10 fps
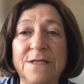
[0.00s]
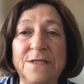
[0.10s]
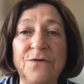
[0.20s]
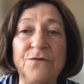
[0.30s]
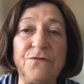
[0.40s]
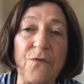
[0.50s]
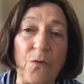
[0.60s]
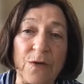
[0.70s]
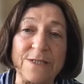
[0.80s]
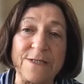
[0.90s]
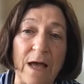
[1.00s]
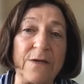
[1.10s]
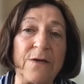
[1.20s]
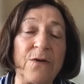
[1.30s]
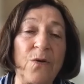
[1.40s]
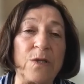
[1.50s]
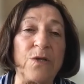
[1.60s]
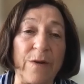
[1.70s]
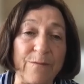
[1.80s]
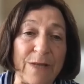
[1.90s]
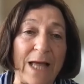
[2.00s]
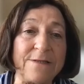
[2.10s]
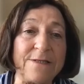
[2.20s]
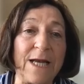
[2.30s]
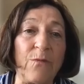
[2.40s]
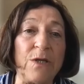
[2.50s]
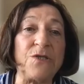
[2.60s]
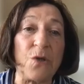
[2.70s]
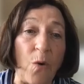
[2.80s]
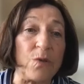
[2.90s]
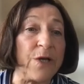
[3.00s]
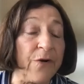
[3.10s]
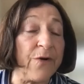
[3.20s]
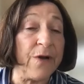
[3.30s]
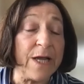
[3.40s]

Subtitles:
to focus on cochlear implants, and I went to Cochlear.